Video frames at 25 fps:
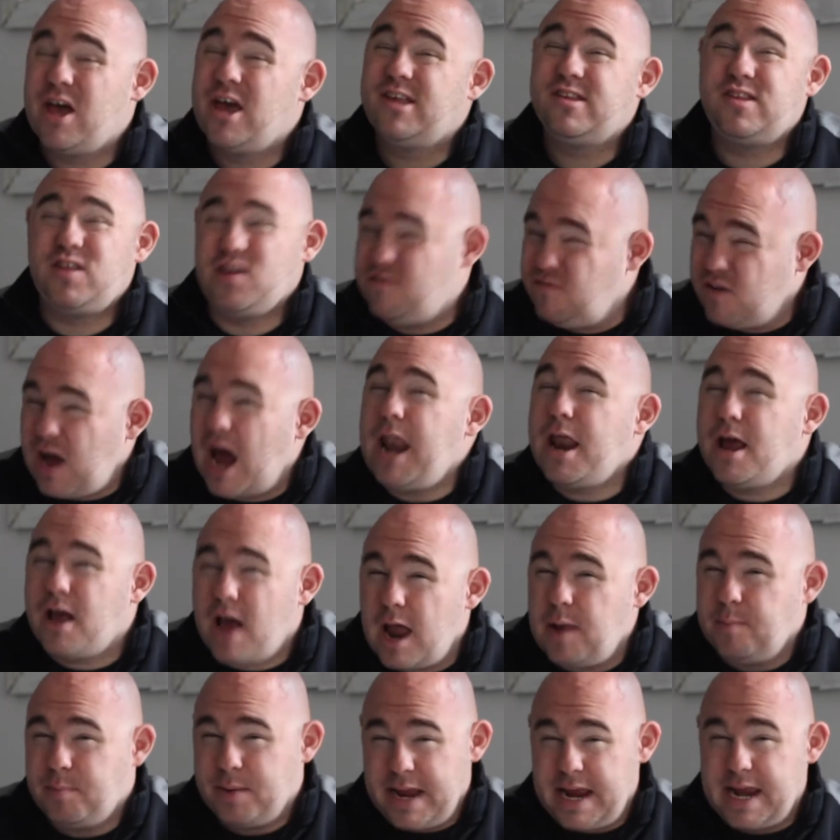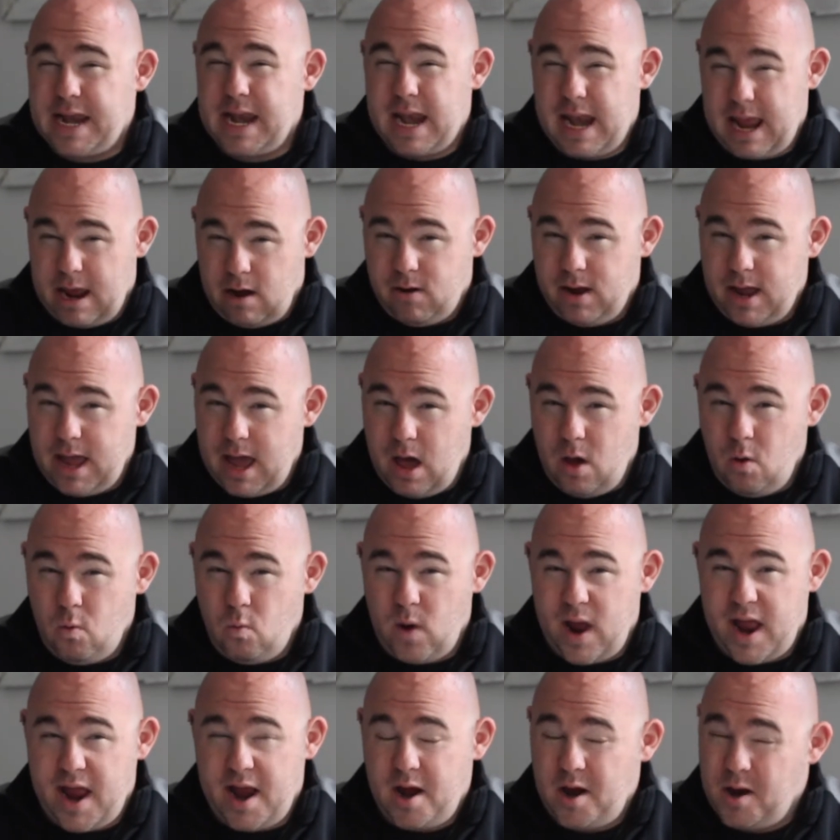So you've kind of got to be in an area
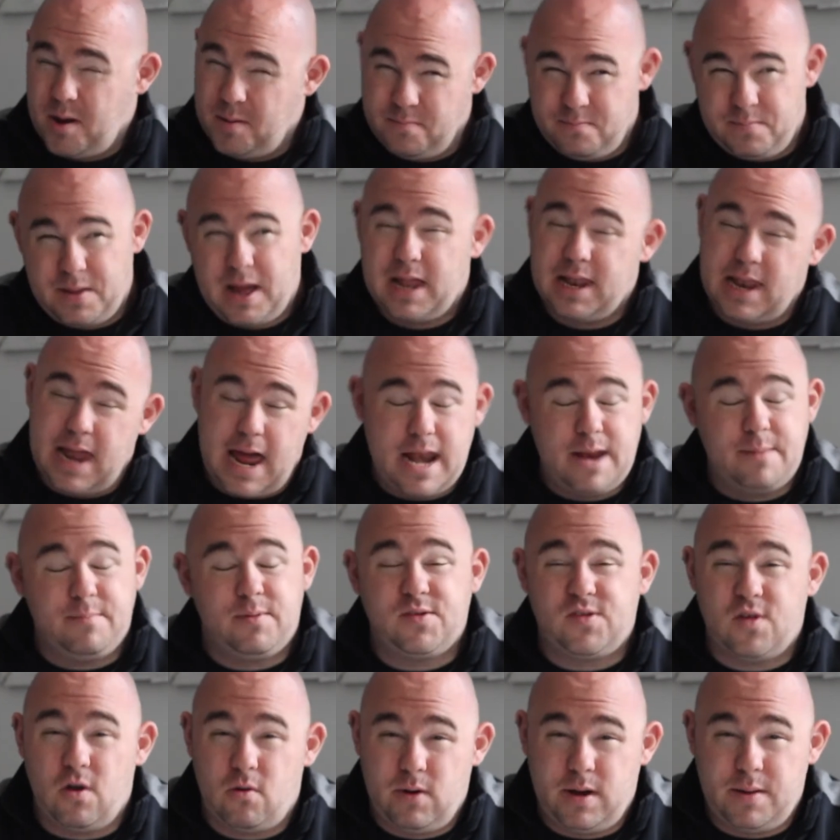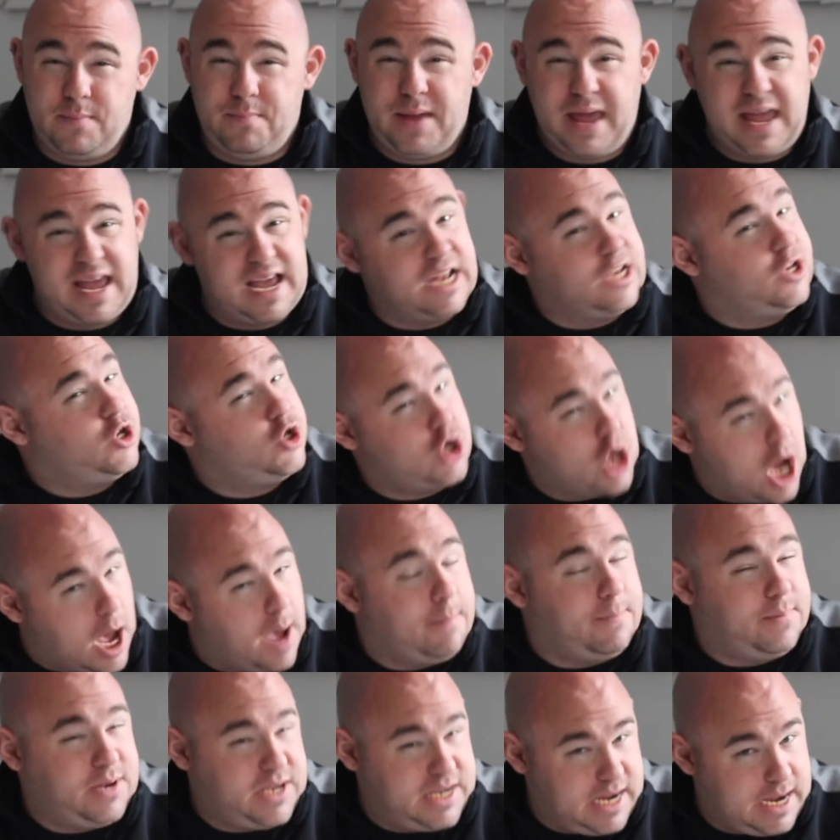where Alignable's already being
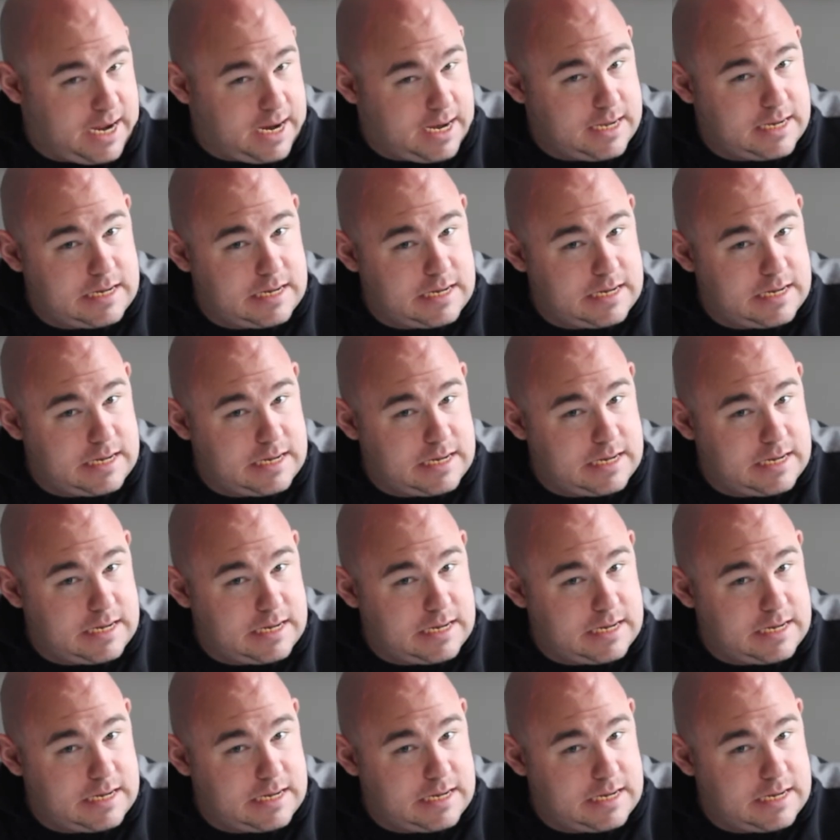adopted.